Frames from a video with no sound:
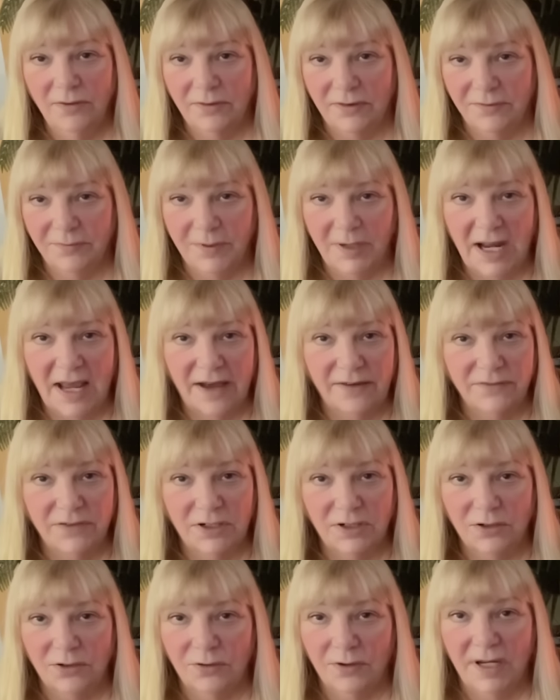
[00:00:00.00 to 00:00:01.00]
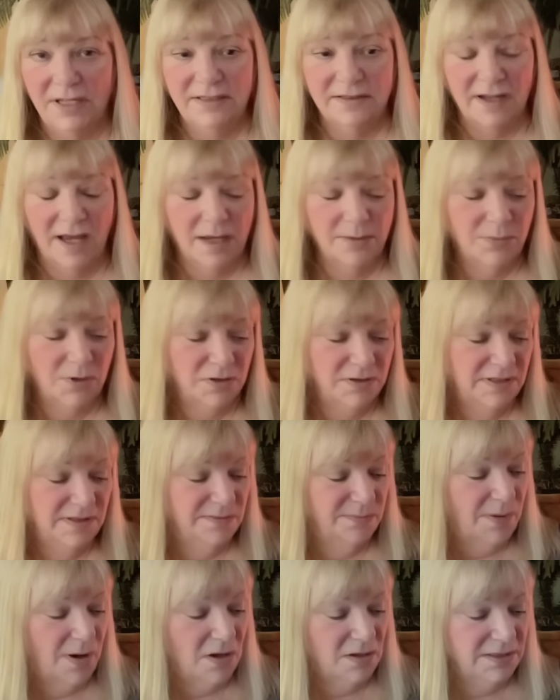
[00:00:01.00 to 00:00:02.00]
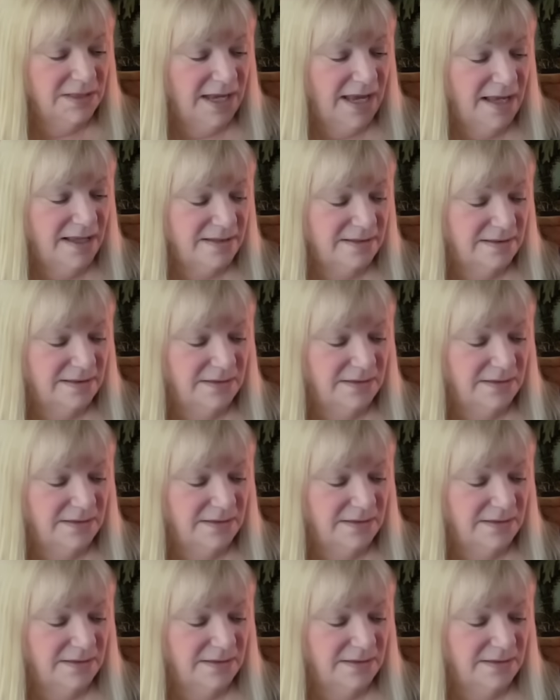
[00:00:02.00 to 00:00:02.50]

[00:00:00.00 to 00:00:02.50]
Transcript: We've been having a great time on these podcasts.